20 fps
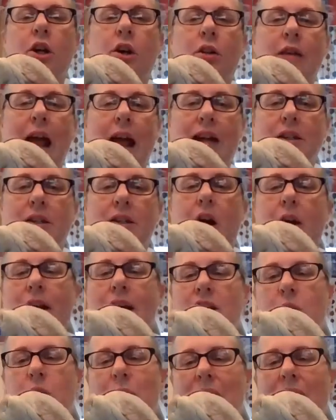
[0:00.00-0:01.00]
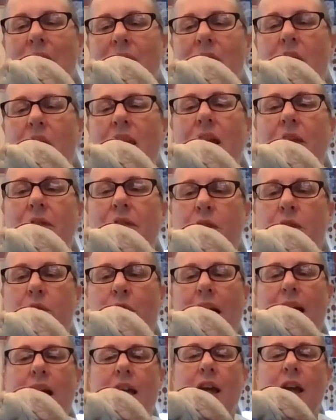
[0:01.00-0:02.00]
Correct. All right, so we have our left and
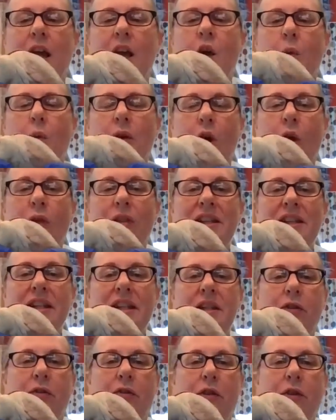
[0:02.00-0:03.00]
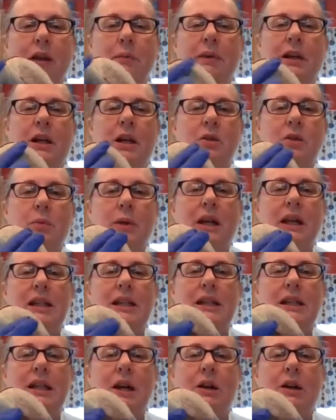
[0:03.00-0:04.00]
right. We know this is the front because we can
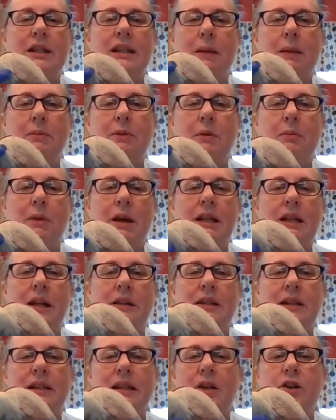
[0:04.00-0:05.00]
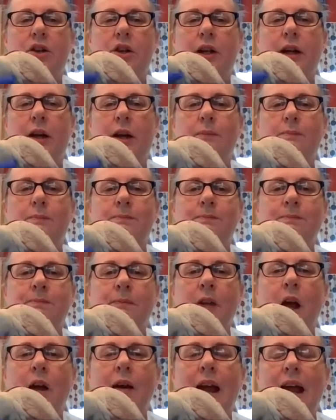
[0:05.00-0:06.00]
see our septum right down the center here.
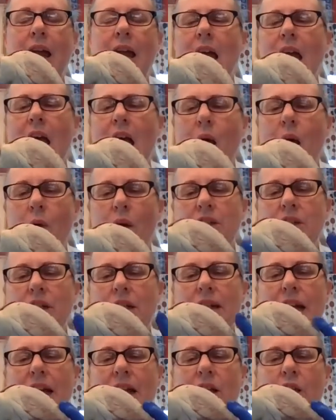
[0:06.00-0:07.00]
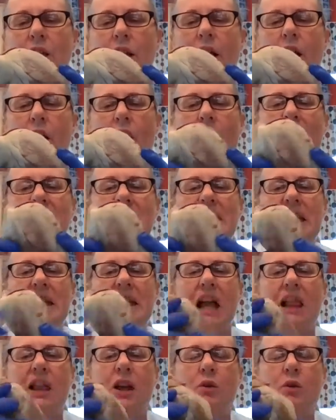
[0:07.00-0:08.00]
All right, I want you to take a look at all this
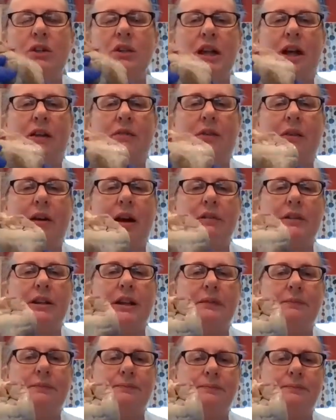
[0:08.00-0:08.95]
yellow stuff around it.